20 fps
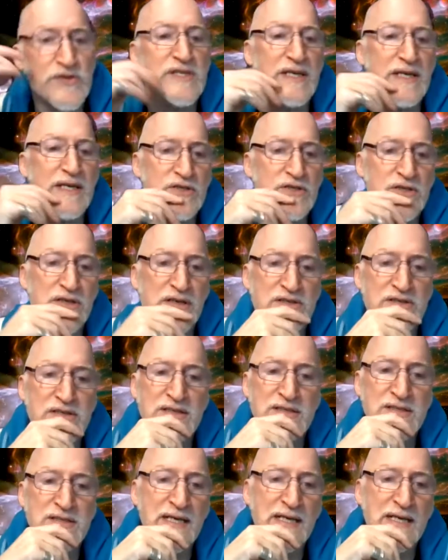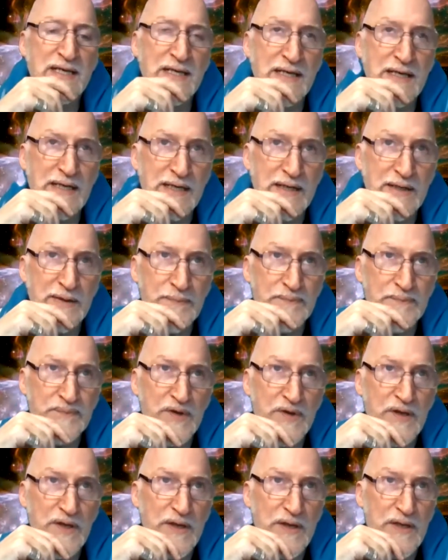station. It's it's like
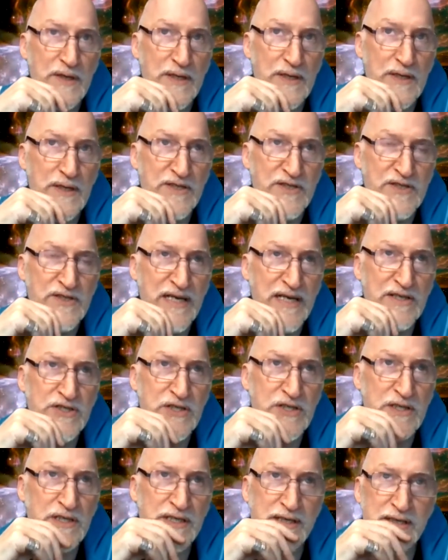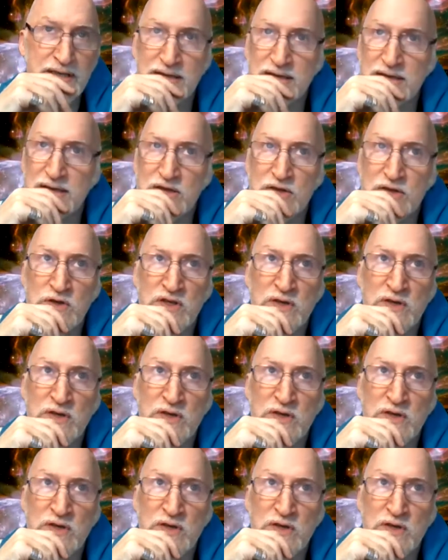essentially you,